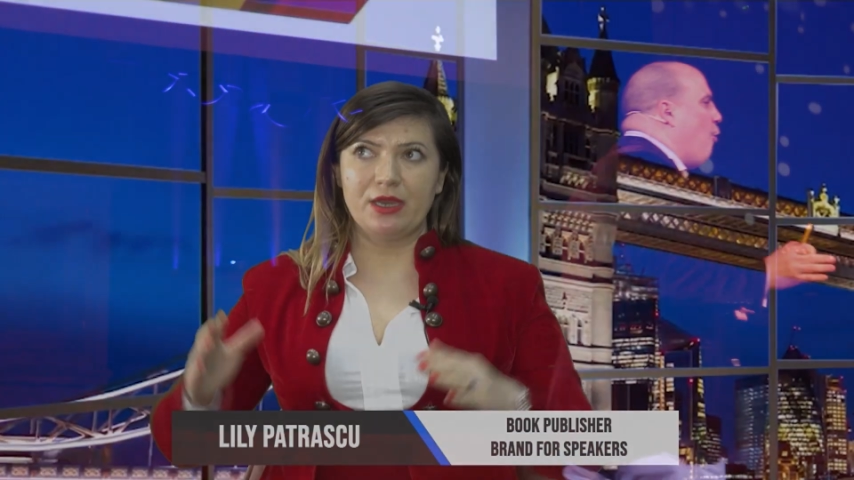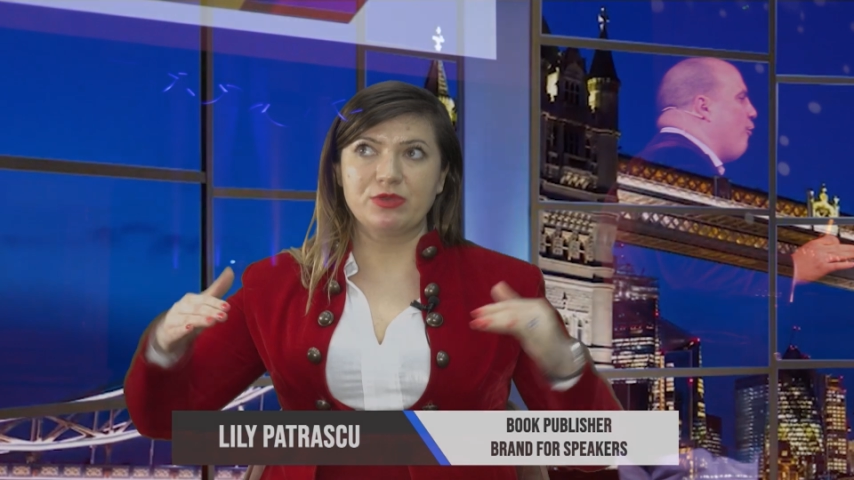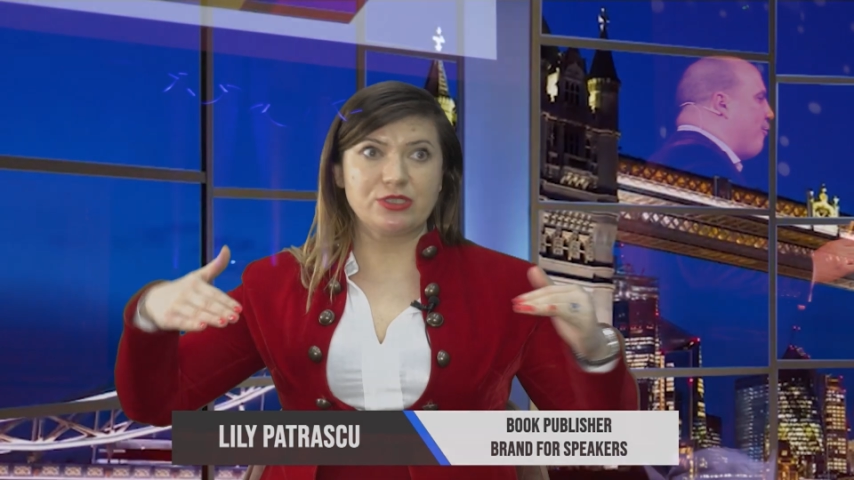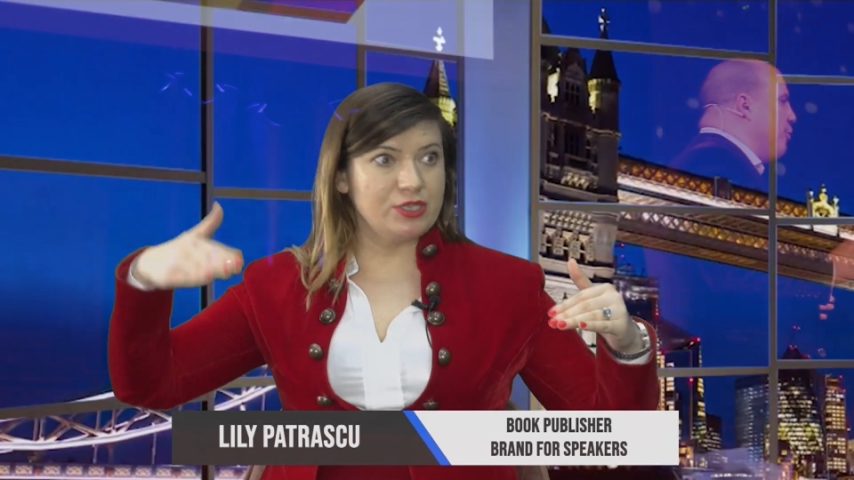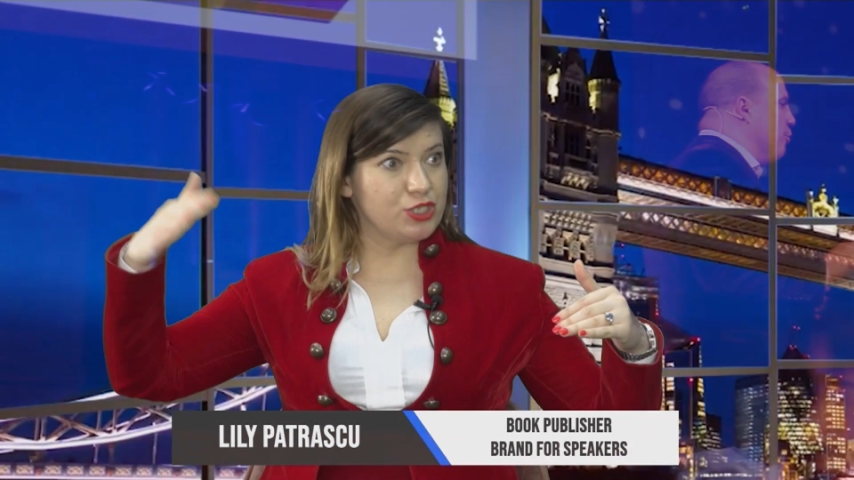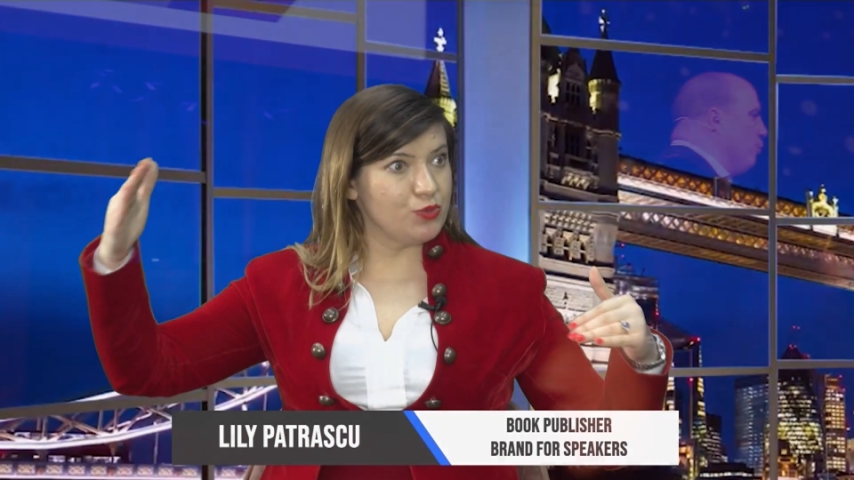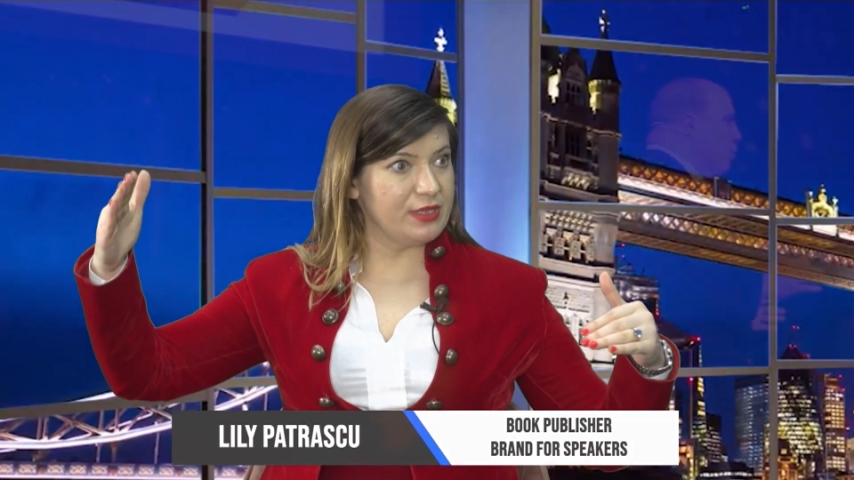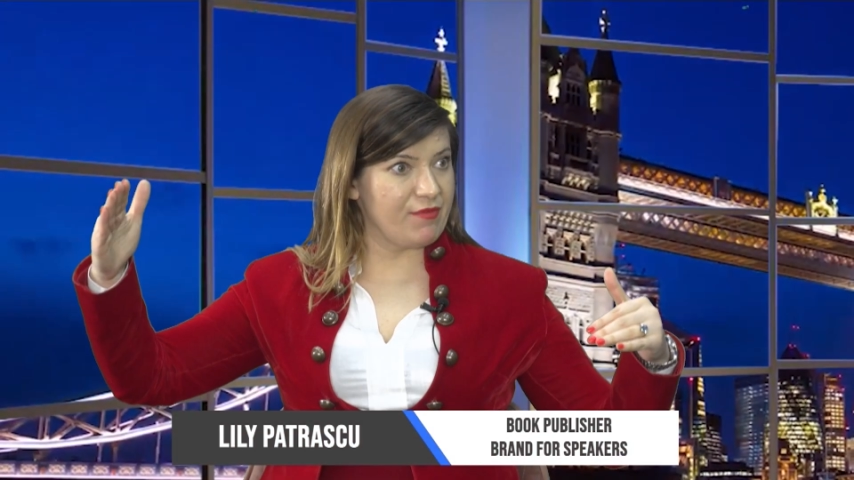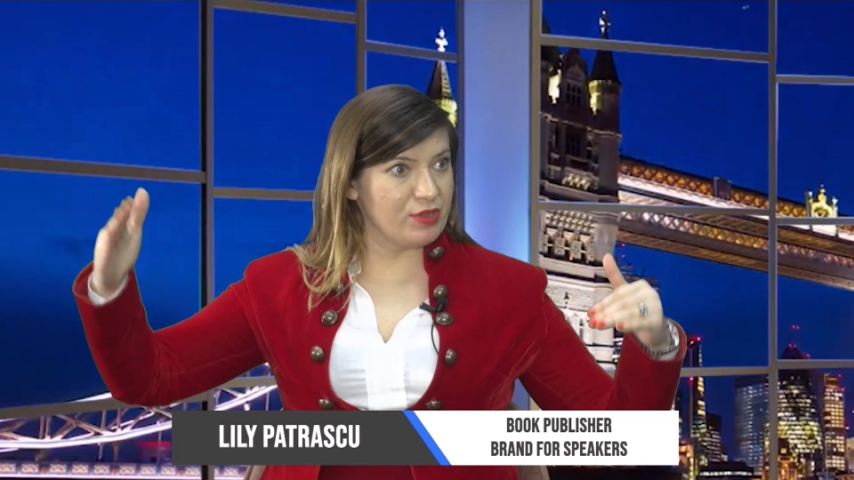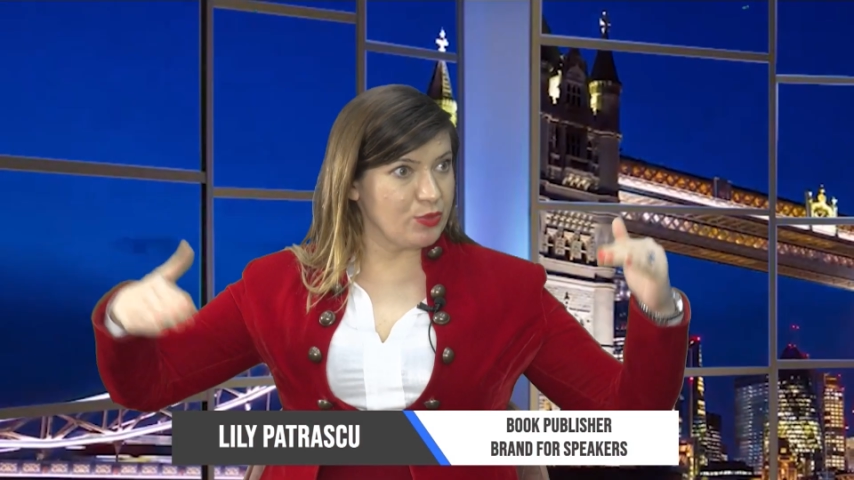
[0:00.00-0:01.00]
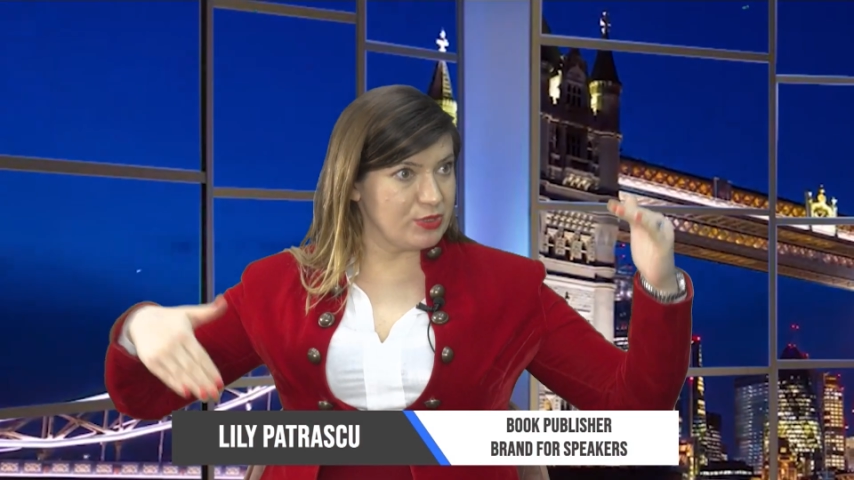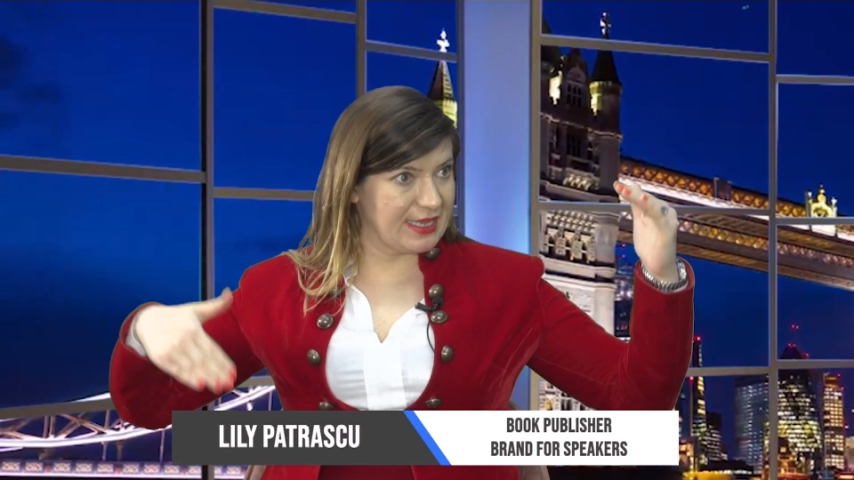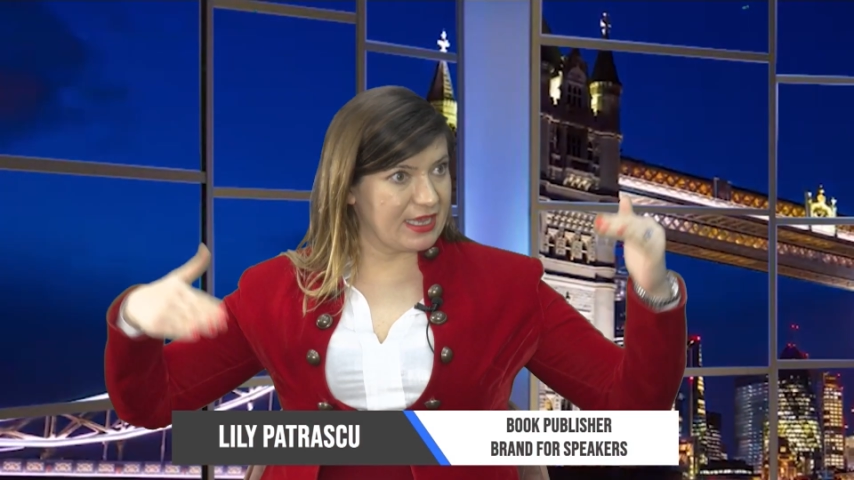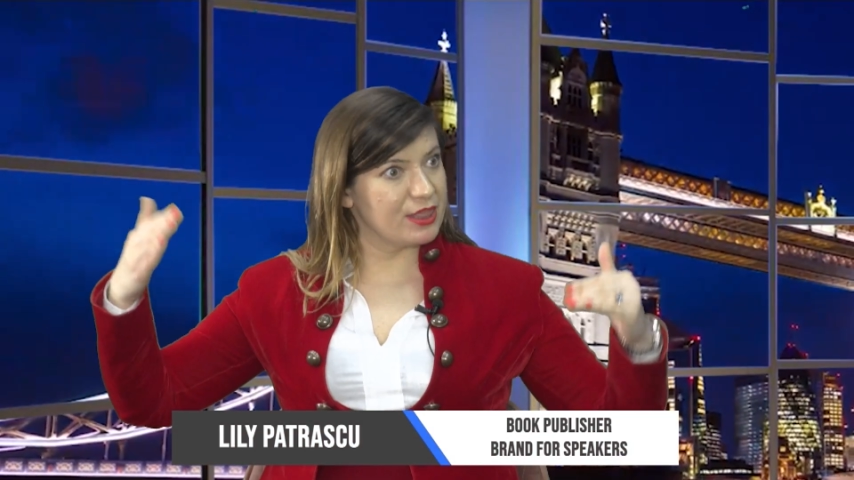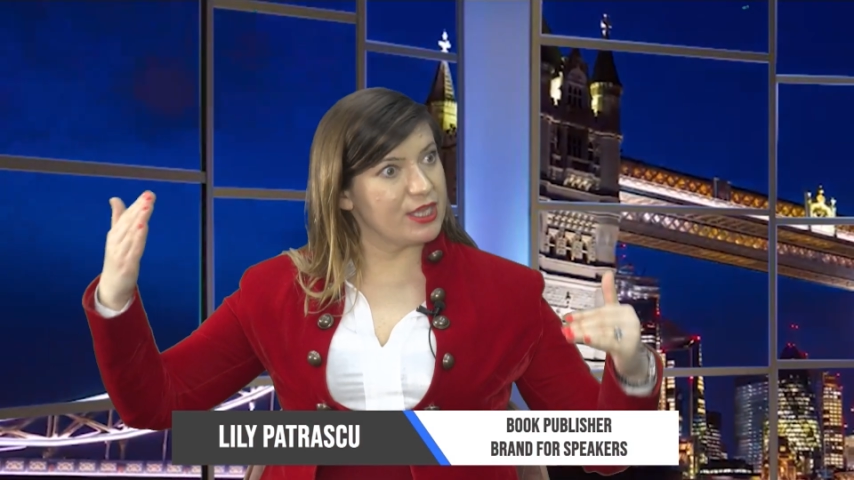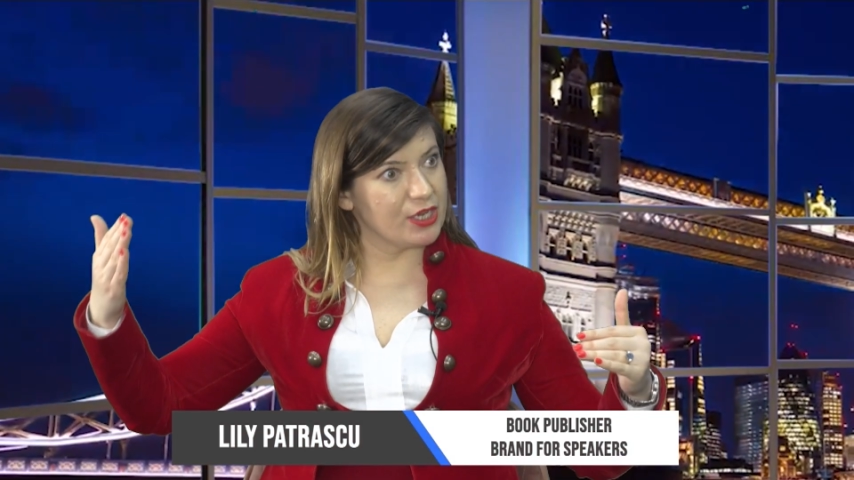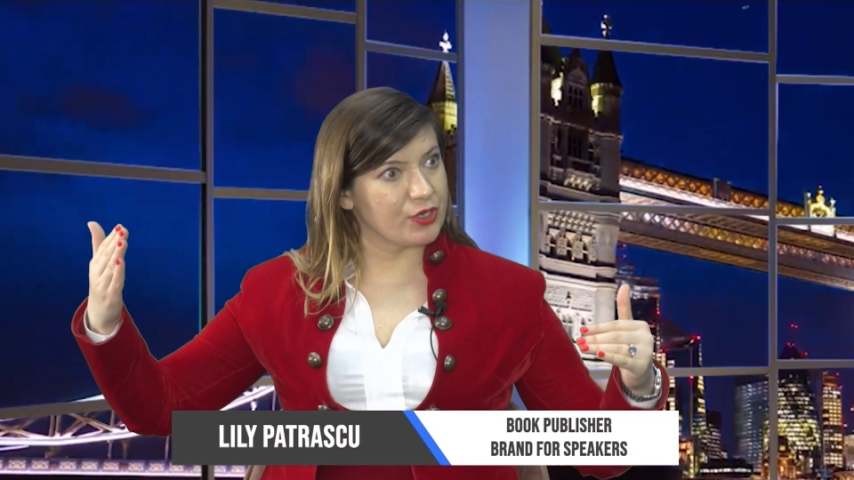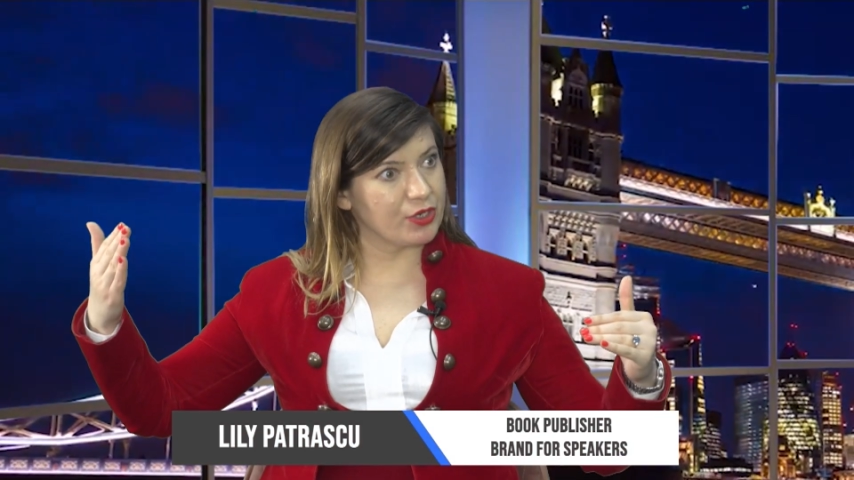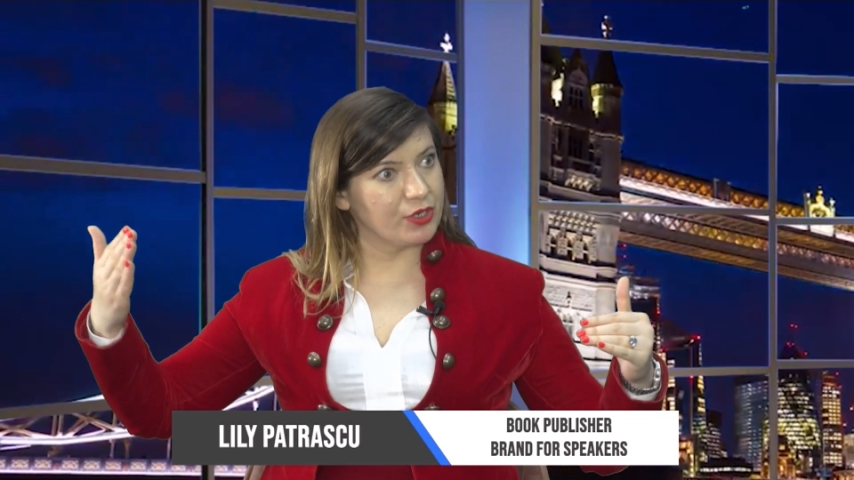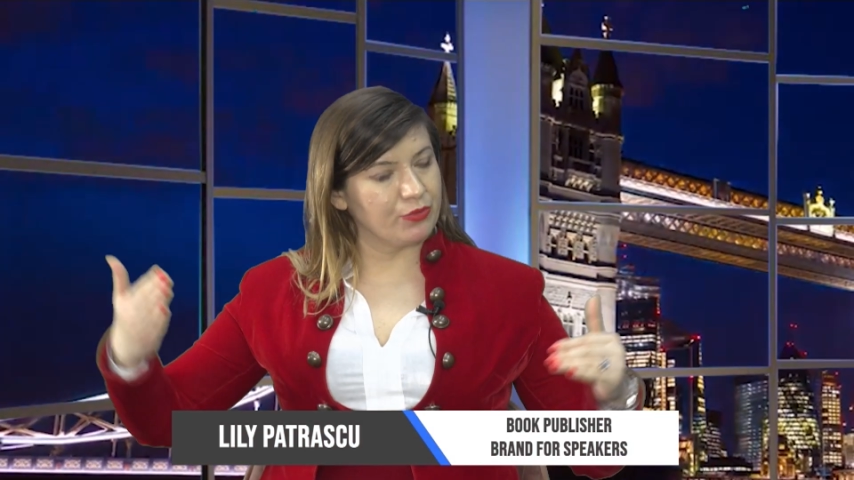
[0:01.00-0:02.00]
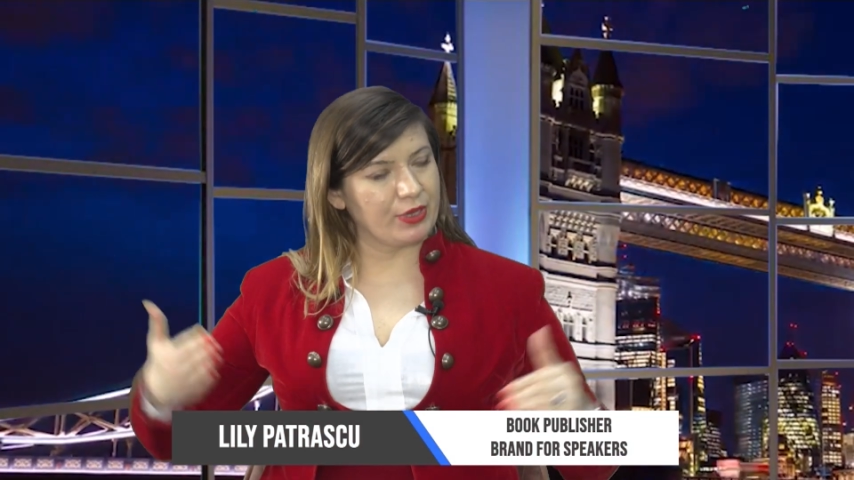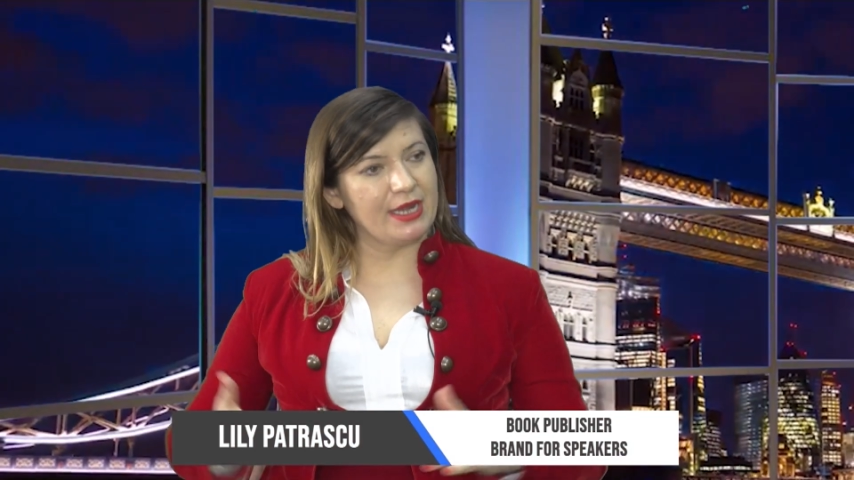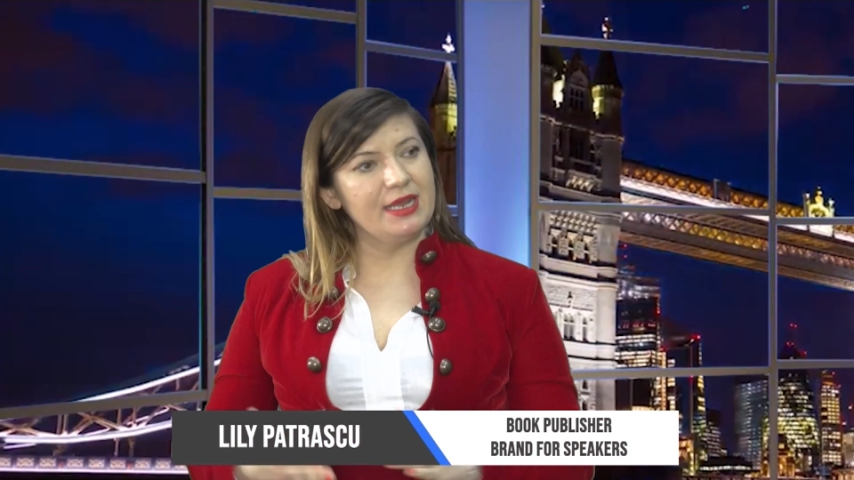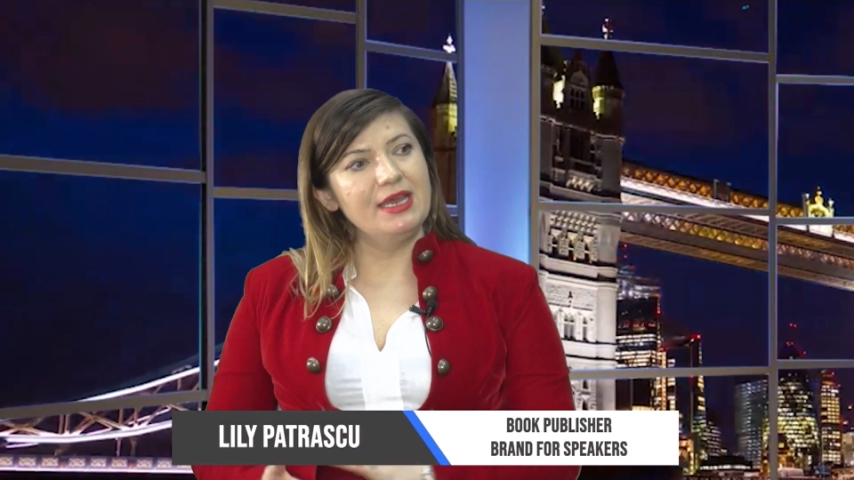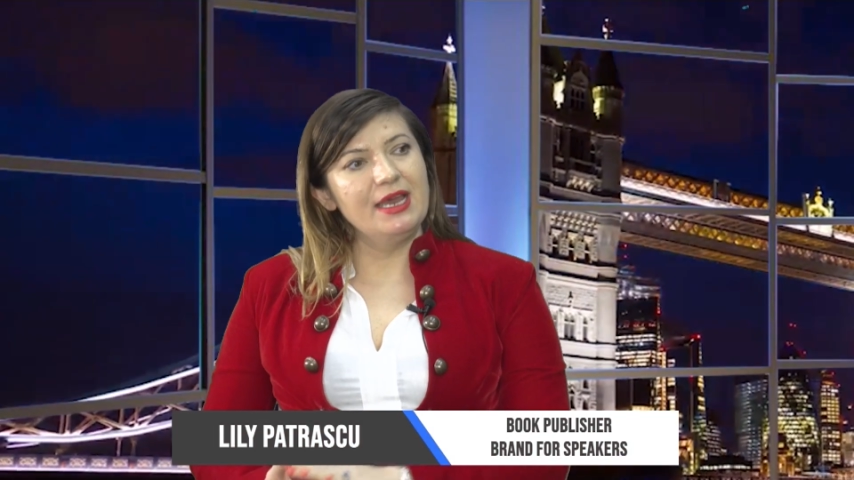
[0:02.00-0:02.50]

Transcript: was on 2 levels, almost like a theater, right?